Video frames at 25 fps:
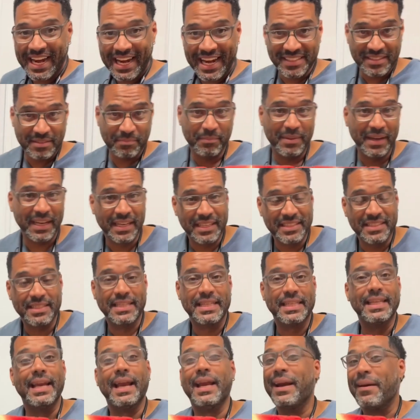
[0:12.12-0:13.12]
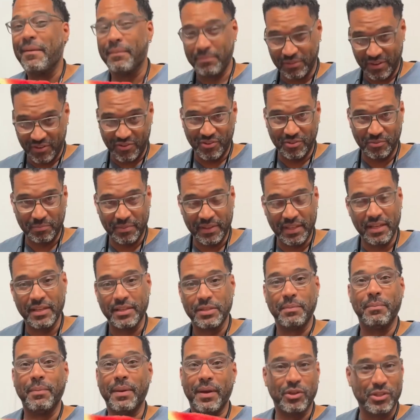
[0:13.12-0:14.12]
as a base instead of milk
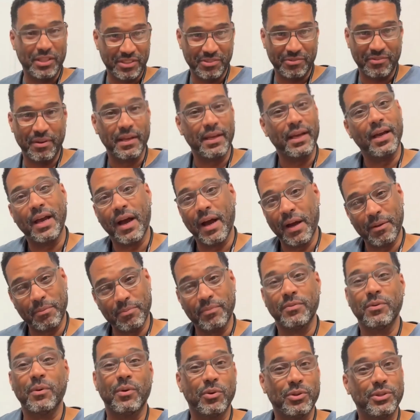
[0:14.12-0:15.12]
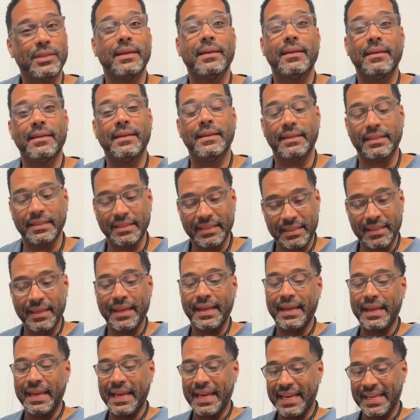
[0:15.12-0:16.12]
because milk is very harmful.
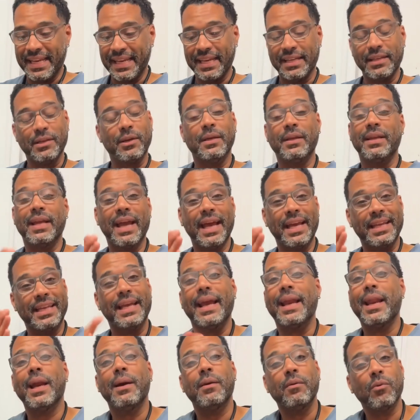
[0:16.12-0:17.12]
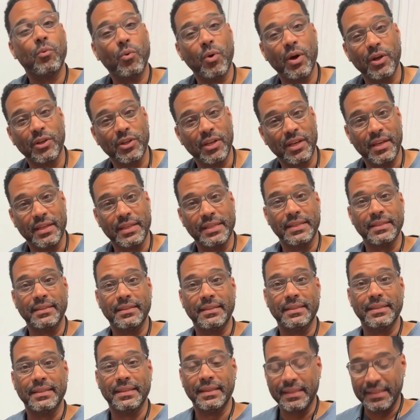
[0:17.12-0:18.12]
And this contains enough water.
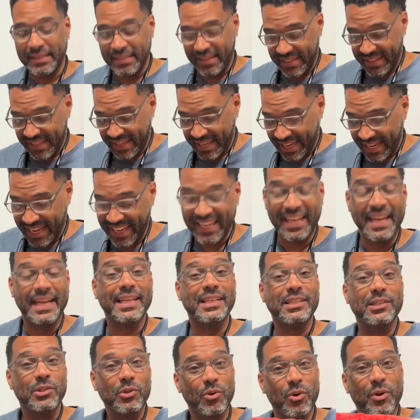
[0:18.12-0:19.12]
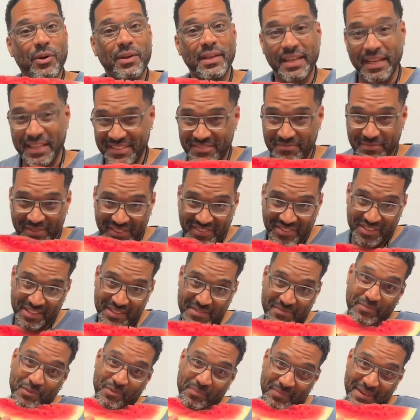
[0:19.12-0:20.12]
And it's good, especially
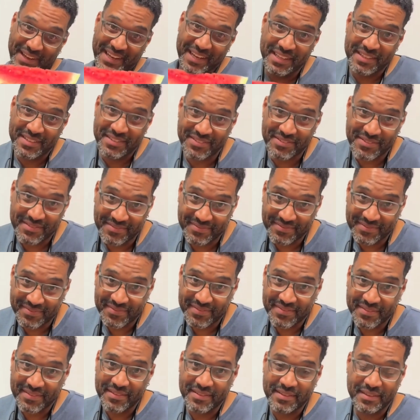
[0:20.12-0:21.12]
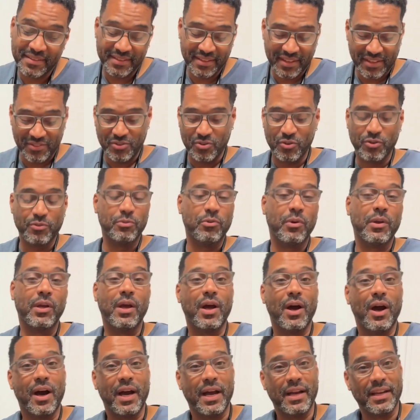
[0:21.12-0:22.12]
for men. It's good for the
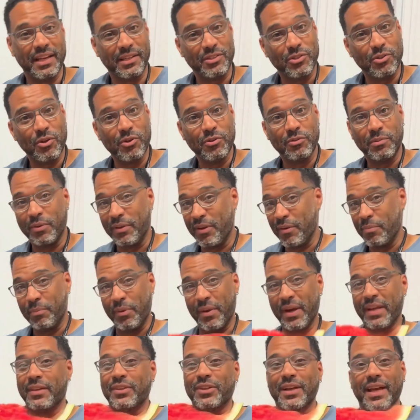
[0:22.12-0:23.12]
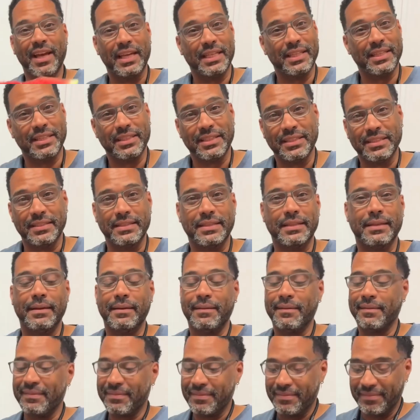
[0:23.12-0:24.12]
heart, it's good for the prostate.
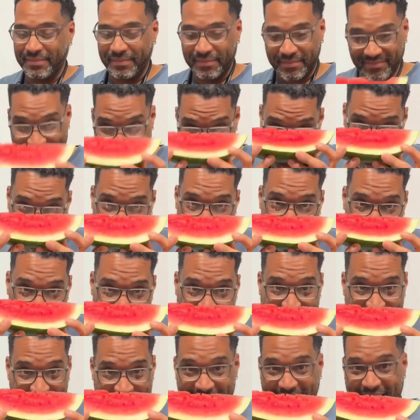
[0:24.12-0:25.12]
This base, the